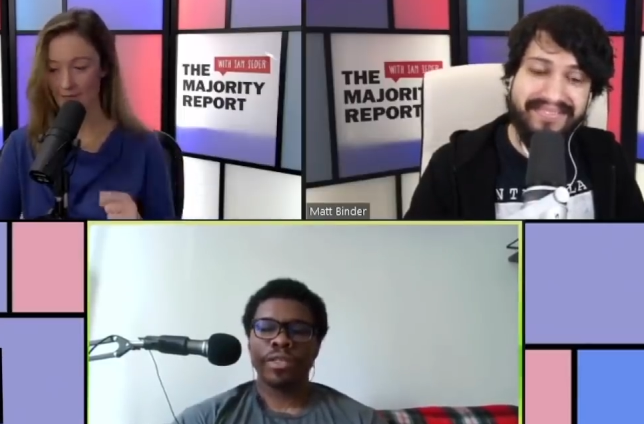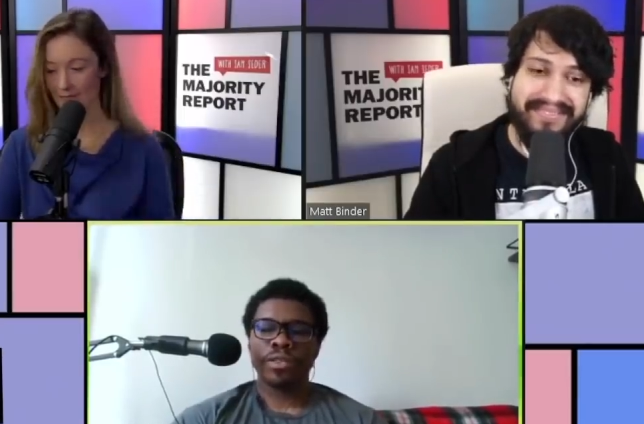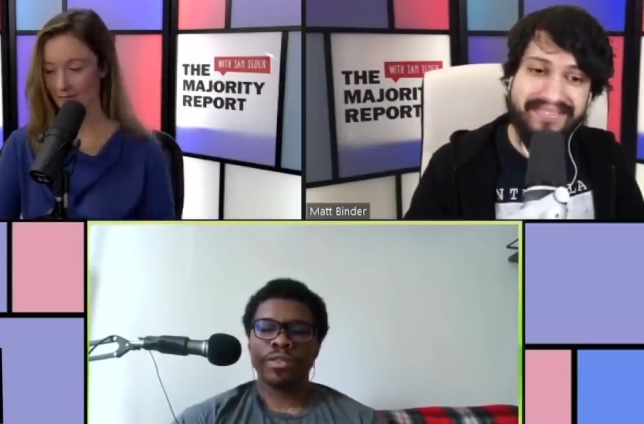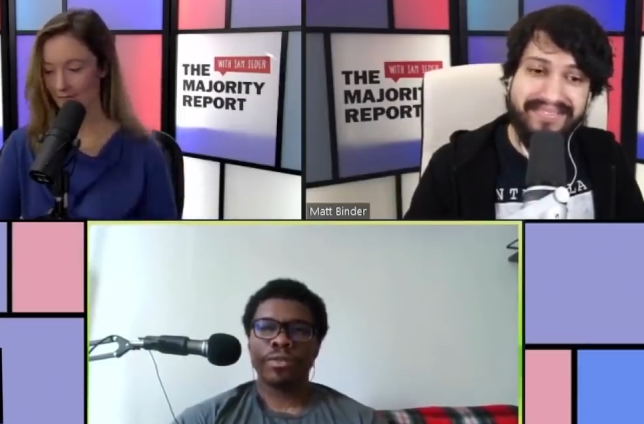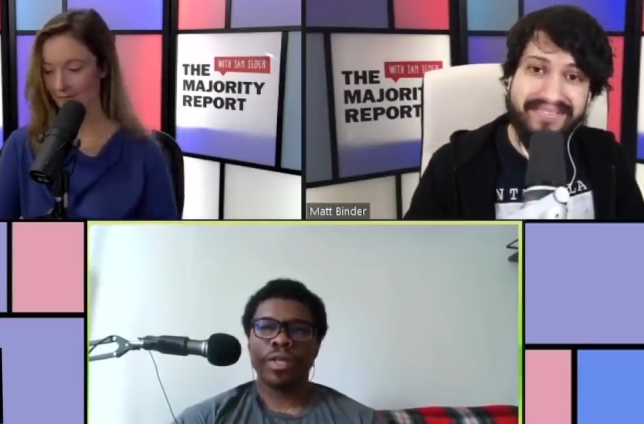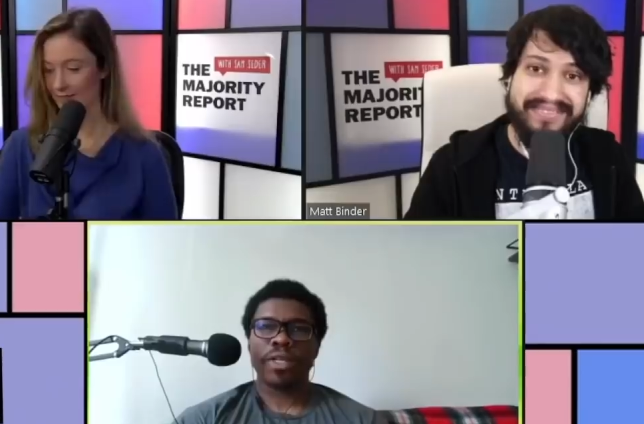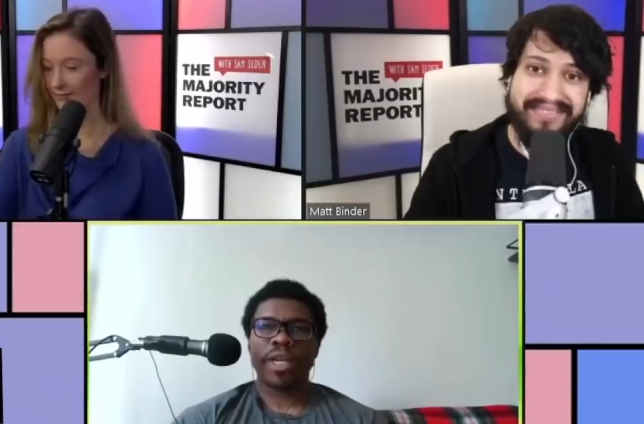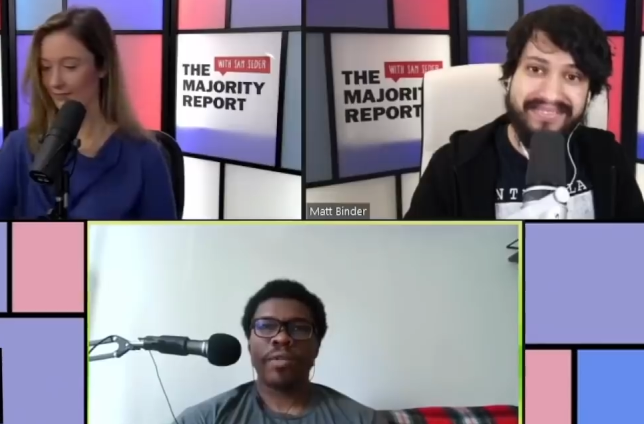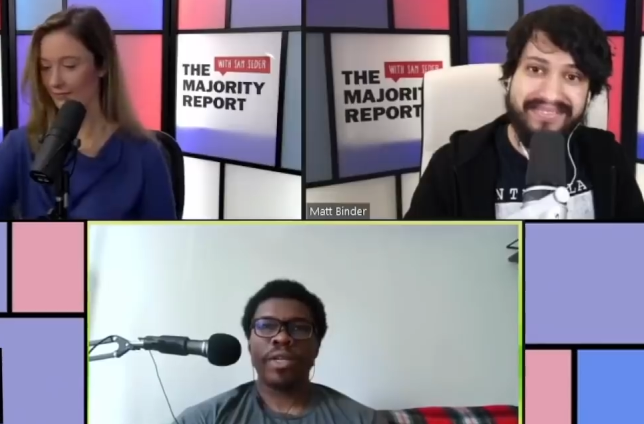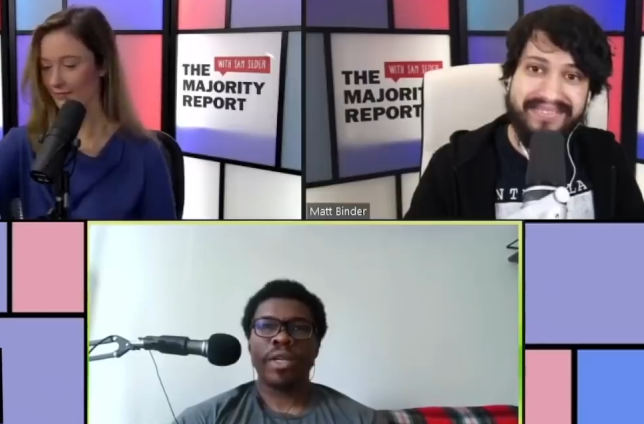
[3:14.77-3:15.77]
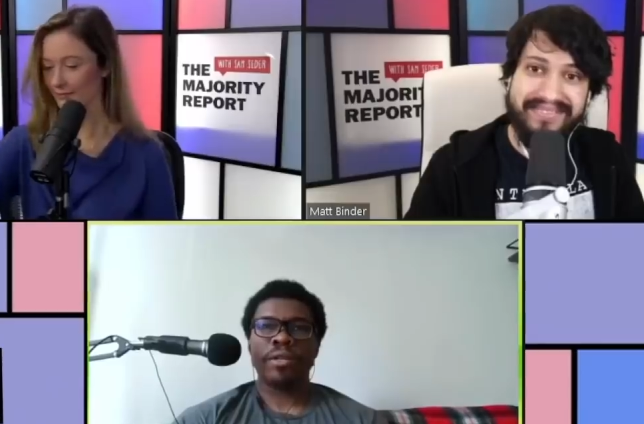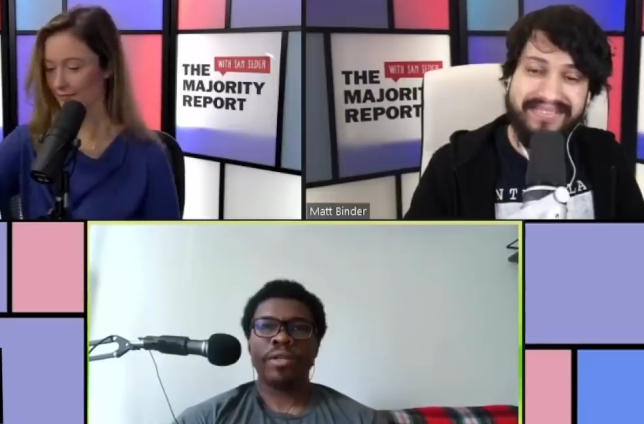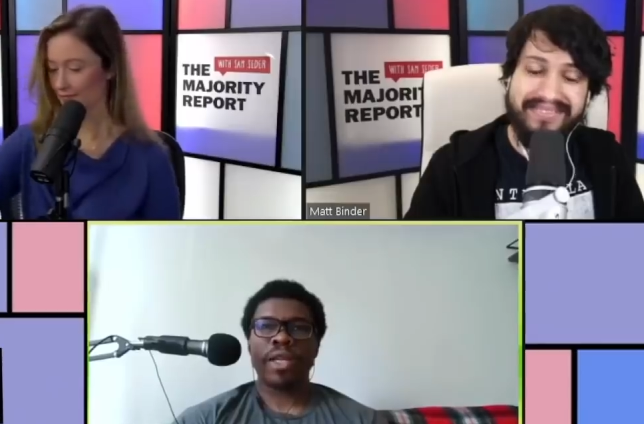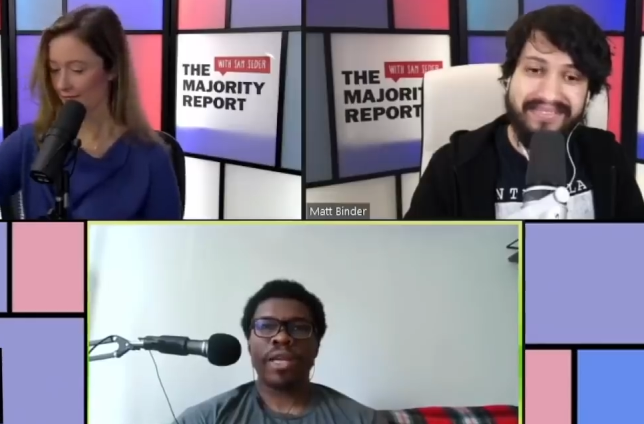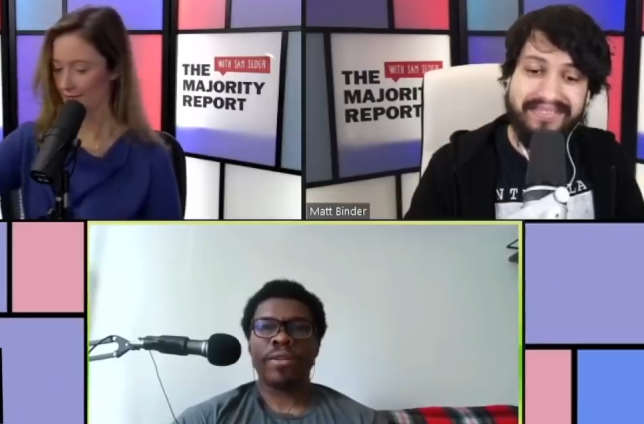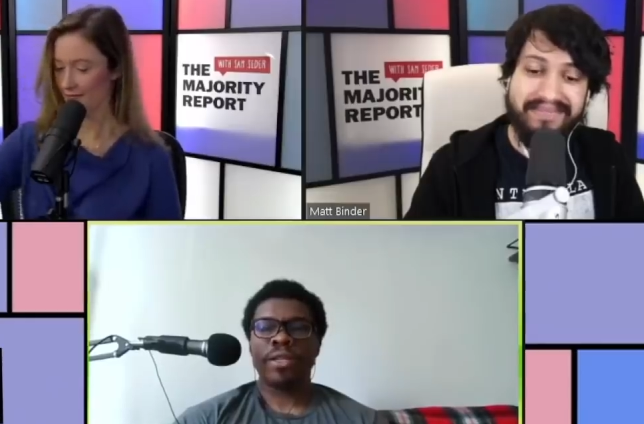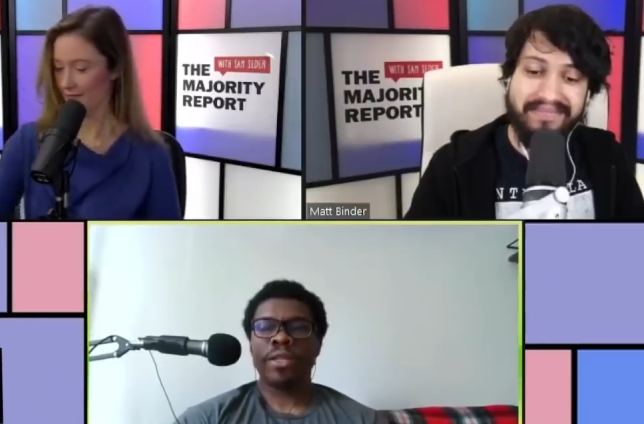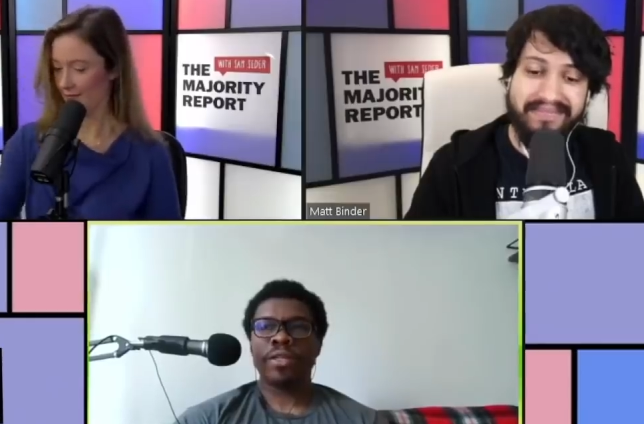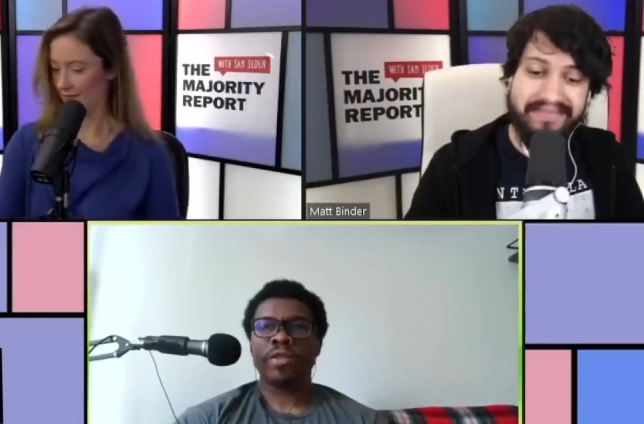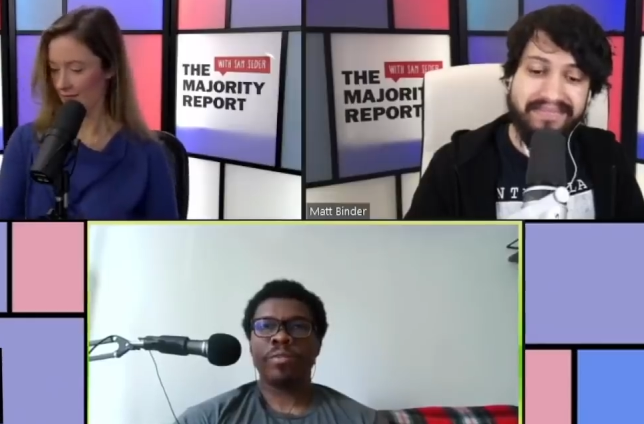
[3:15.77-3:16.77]
Speaker 1: So, like, I mean, had
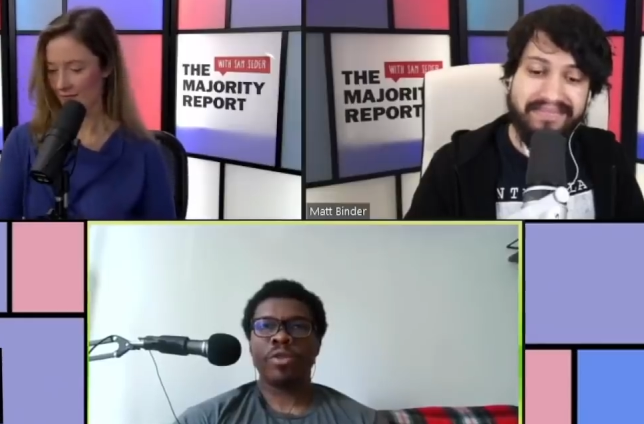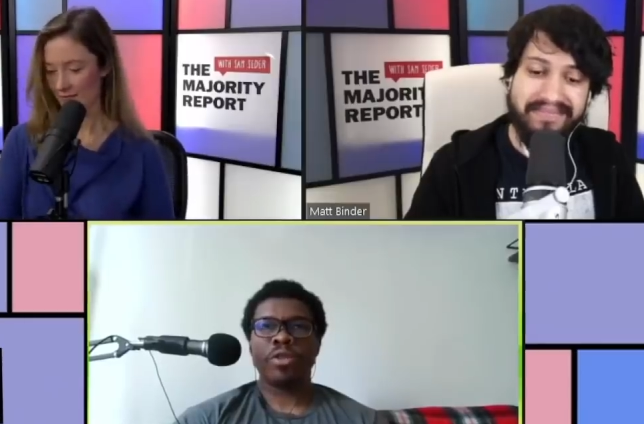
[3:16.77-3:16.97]
any of them